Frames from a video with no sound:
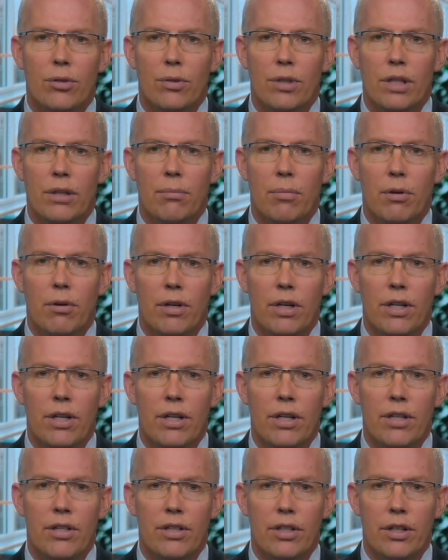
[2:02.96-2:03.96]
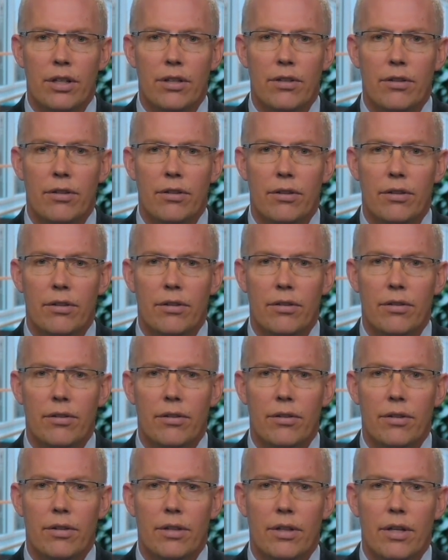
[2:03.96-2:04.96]
treatable condition.
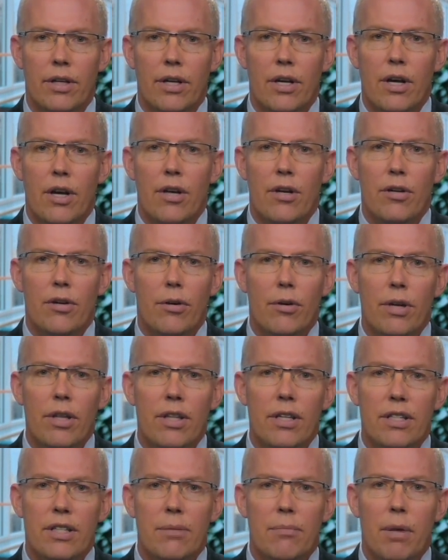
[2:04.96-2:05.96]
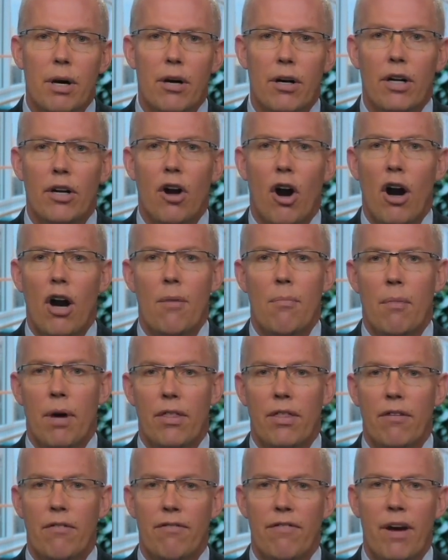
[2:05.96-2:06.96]
During this American Heart
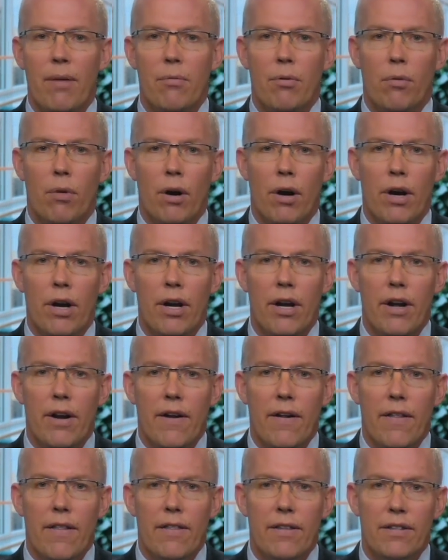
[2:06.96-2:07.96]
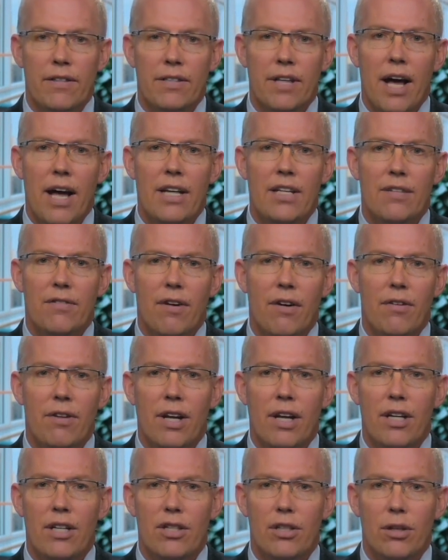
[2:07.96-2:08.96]
Month of February, the SADS
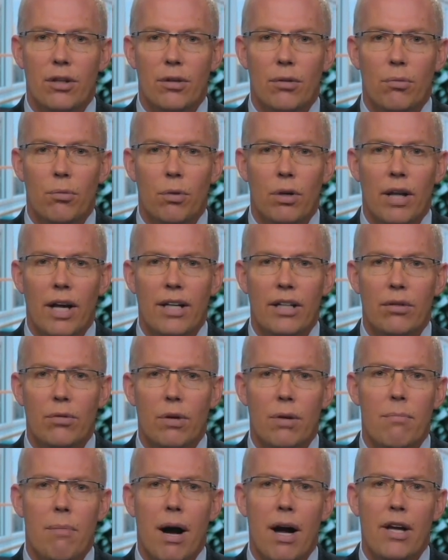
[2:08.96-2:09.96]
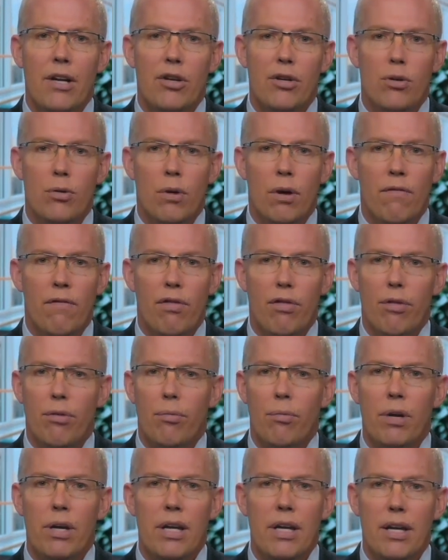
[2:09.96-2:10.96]
Foundation would like to remind you of
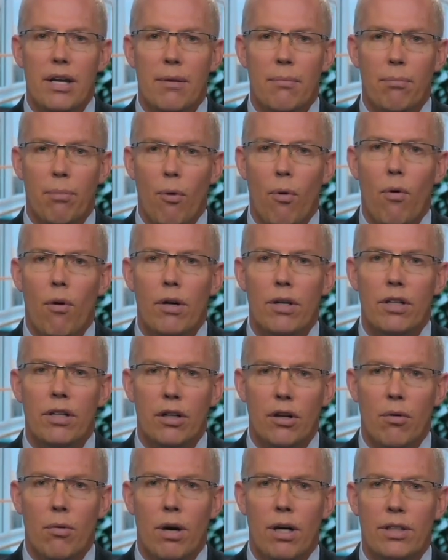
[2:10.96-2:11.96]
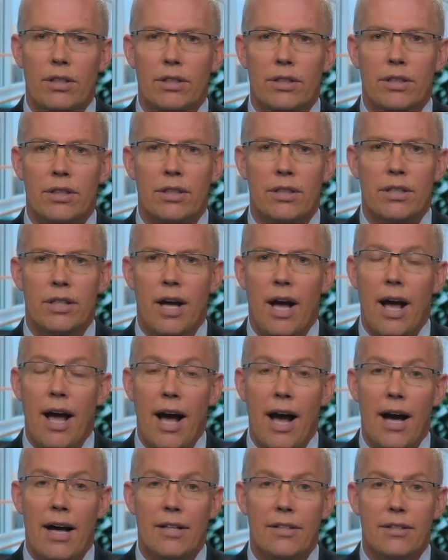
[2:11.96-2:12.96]
three important questions to
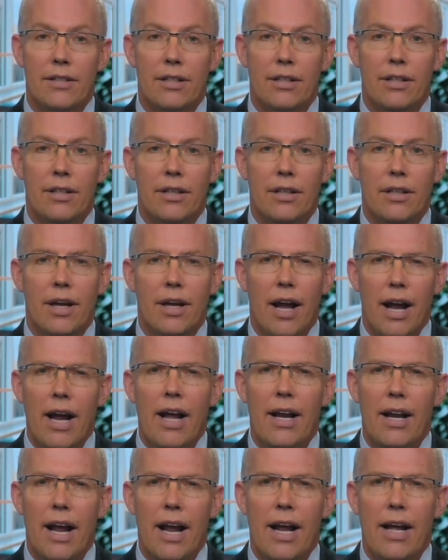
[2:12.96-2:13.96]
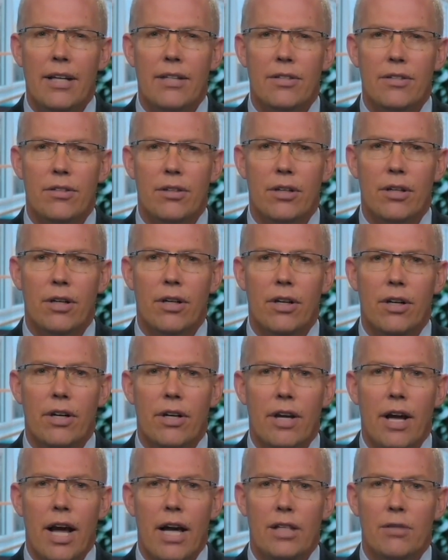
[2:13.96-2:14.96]
ask and answer
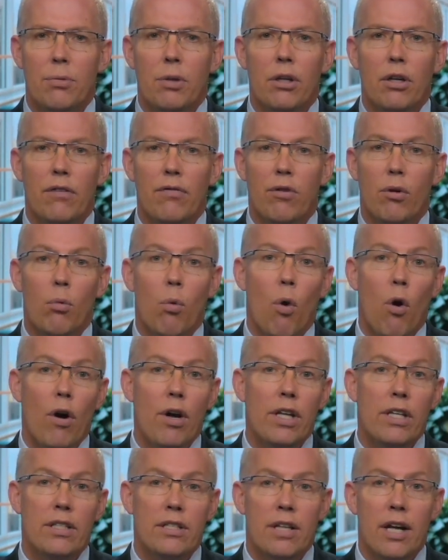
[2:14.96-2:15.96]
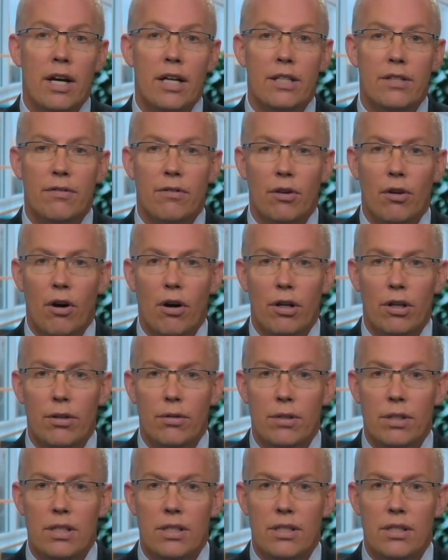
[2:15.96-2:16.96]
as we look for warning signs for long
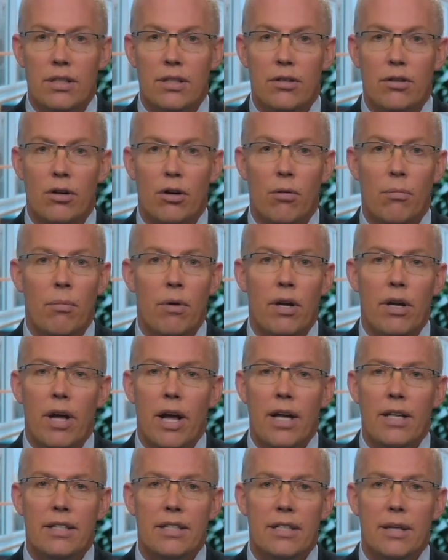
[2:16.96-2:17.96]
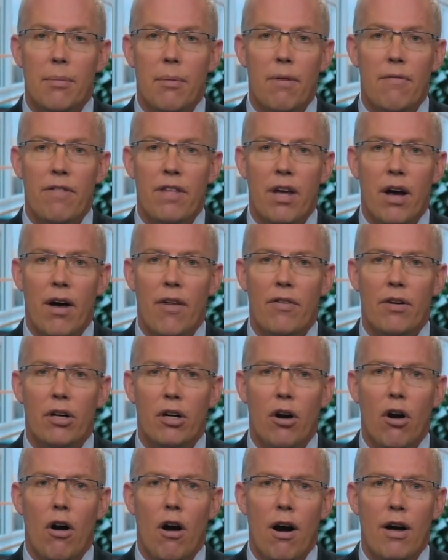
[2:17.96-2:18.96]
QT syndrome and some of the other
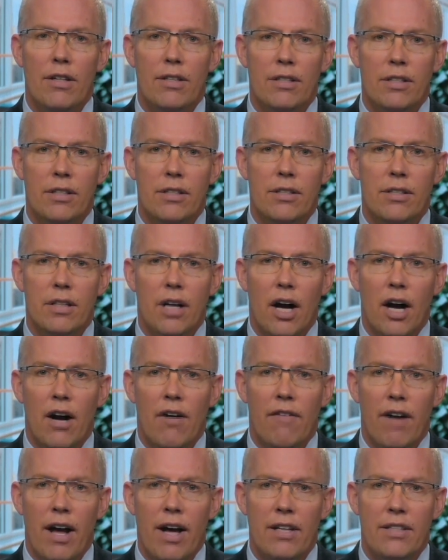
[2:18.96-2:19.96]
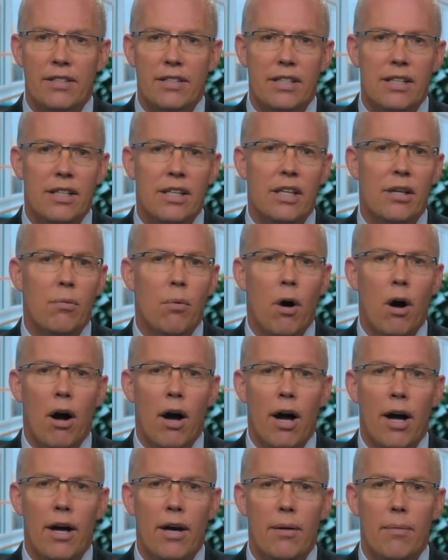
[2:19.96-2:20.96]
causes of
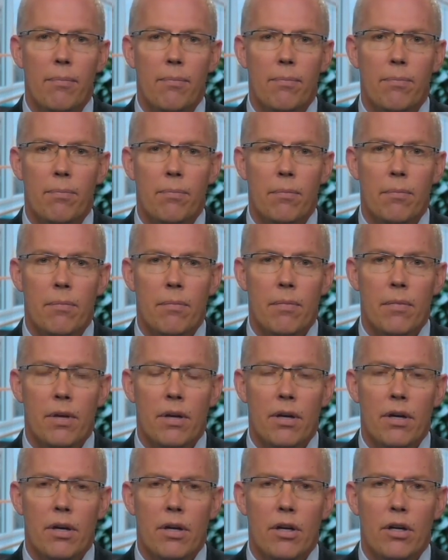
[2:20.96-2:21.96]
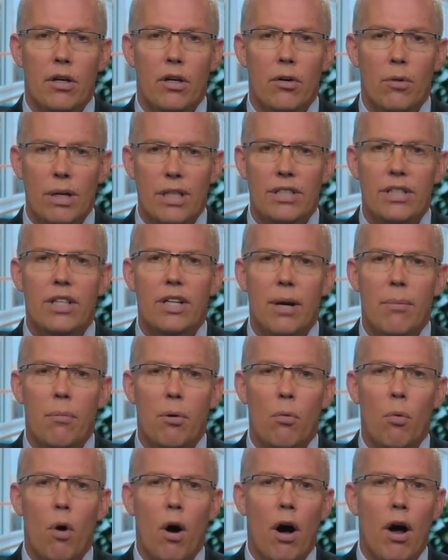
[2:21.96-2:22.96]
SCDY. Question
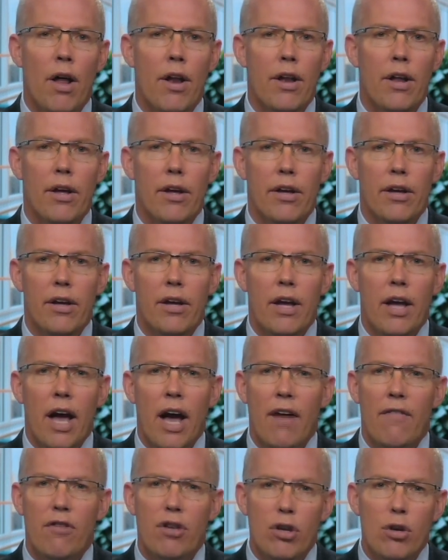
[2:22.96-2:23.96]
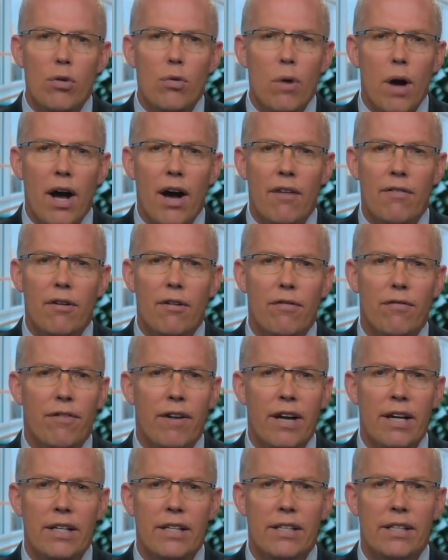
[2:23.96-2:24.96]
number one Have you ever
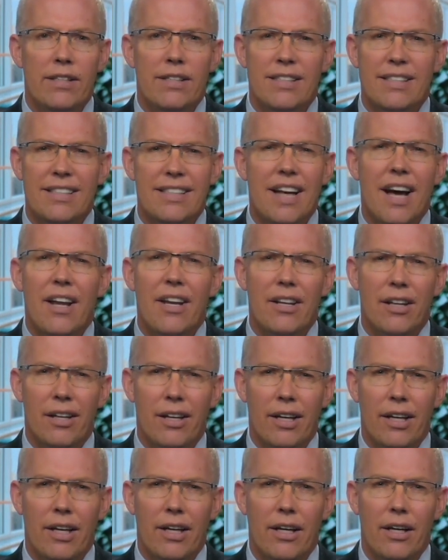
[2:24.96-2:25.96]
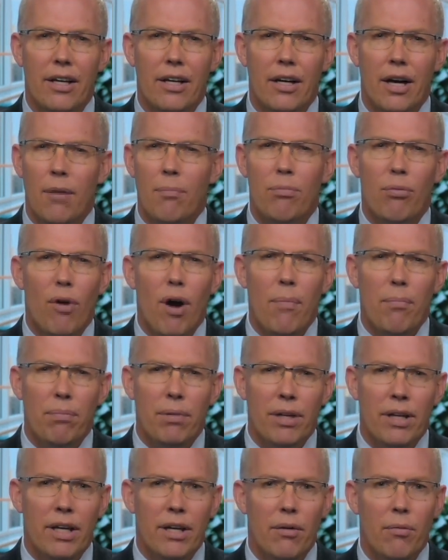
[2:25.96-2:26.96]
fainted suddenly
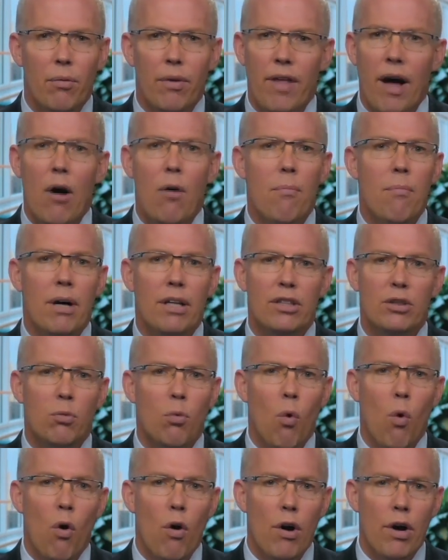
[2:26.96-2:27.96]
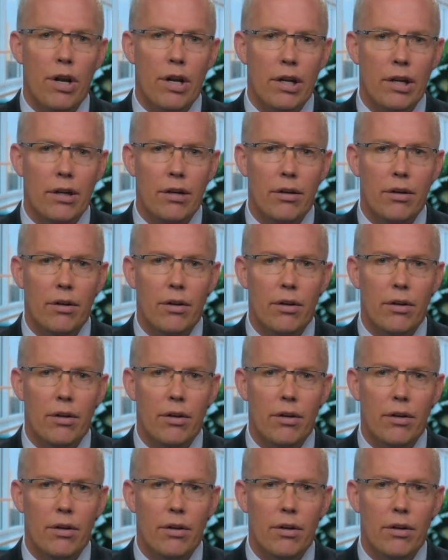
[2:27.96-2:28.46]
abruptly, without much warning,